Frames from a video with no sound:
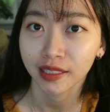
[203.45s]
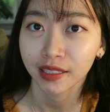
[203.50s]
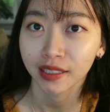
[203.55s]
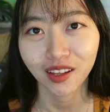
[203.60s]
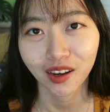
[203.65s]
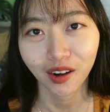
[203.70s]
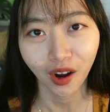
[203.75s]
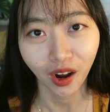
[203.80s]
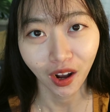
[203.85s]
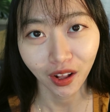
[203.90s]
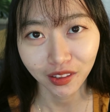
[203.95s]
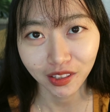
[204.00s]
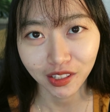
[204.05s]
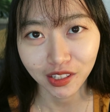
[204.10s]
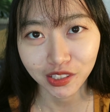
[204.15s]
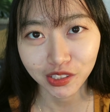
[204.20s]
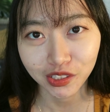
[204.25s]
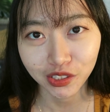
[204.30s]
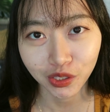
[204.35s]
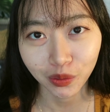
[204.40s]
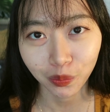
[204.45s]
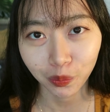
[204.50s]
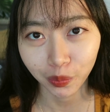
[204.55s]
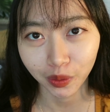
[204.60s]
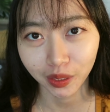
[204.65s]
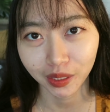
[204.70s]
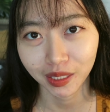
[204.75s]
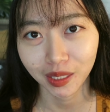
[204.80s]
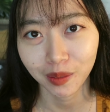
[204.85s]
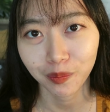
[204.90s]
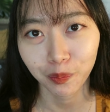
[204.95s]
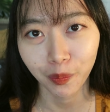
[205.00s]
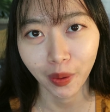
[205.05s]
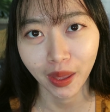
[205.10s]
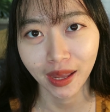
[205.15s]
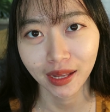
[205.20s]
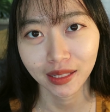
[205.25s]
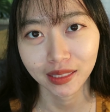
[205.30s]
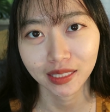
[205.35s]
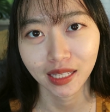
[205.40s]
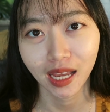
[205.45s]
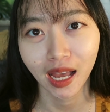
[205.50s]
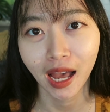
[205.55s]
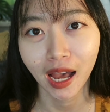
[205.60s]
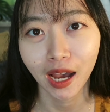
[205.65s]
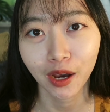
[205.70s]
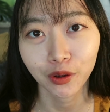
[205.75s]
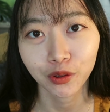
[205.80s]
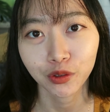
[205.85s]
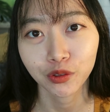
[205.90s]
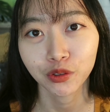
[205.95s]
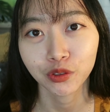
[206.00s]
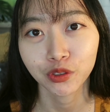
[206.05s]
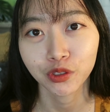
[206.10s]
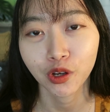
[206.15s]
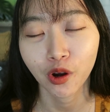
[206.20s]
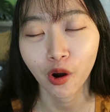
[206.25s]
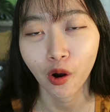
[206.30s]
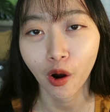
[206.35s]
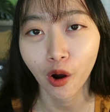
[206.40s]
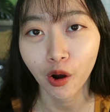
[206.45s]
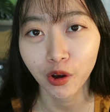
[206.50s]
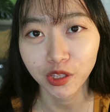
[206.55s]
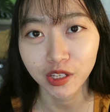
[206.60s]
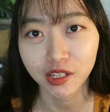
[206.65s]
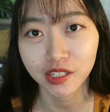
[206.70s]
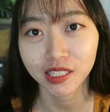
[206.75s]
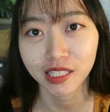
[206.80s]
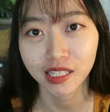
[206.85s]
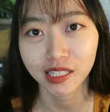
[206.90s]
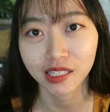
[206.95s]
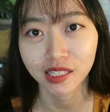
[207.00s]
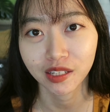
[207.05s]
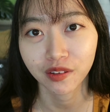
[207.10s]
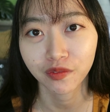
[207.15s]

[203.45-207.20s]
The colors you pick impact how your audiences